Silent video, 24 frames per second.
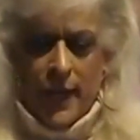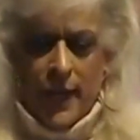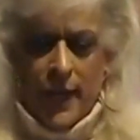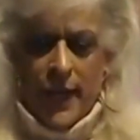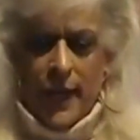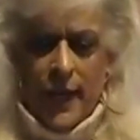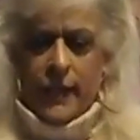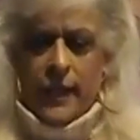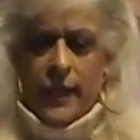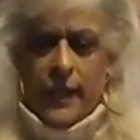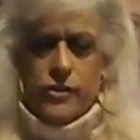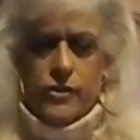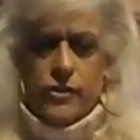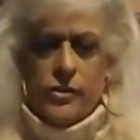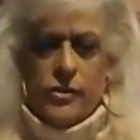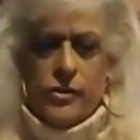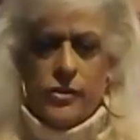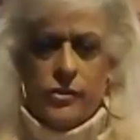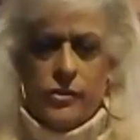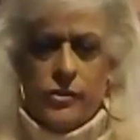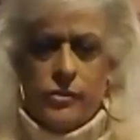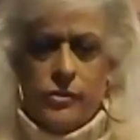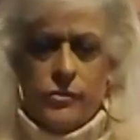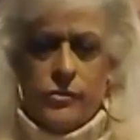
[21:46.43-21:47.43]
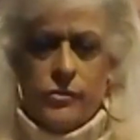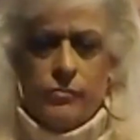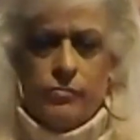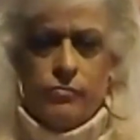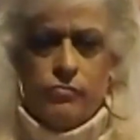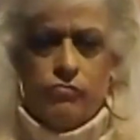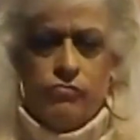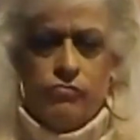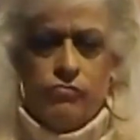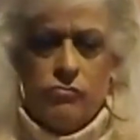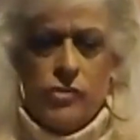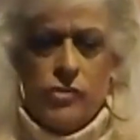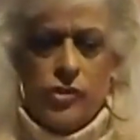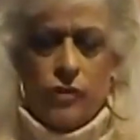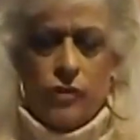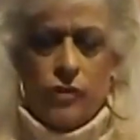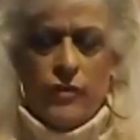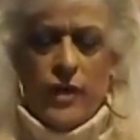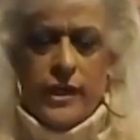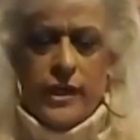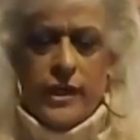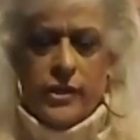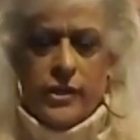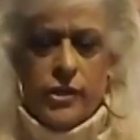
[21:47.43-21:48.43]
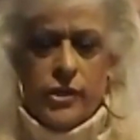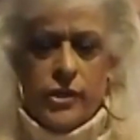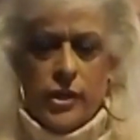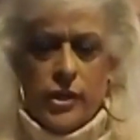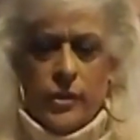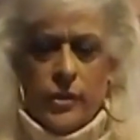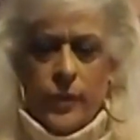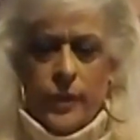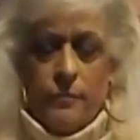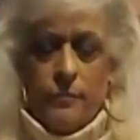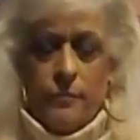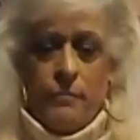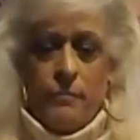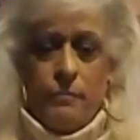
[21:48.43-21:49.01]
Can Jovana do it?"